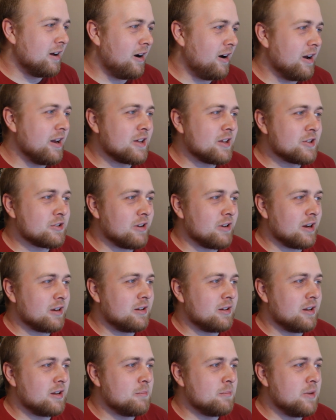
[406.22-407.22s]
I
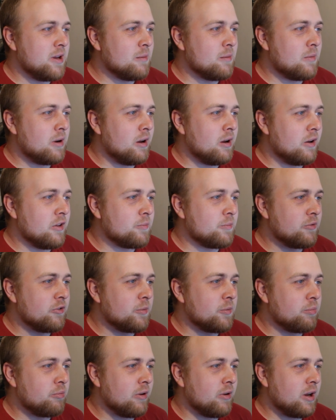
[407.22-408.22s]
extracted me and my
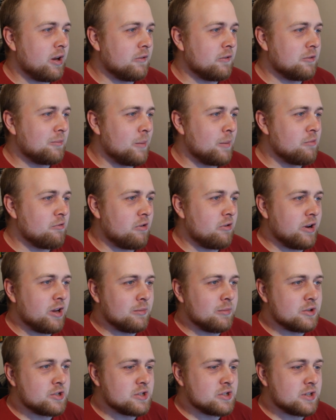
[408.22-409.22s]
husband's brain from
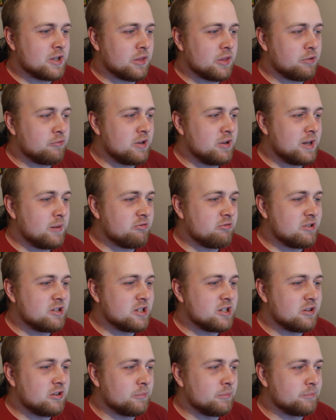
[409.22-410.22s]
MRI images and 3D
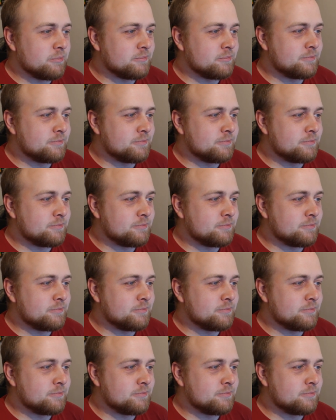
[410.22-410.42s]
printed them.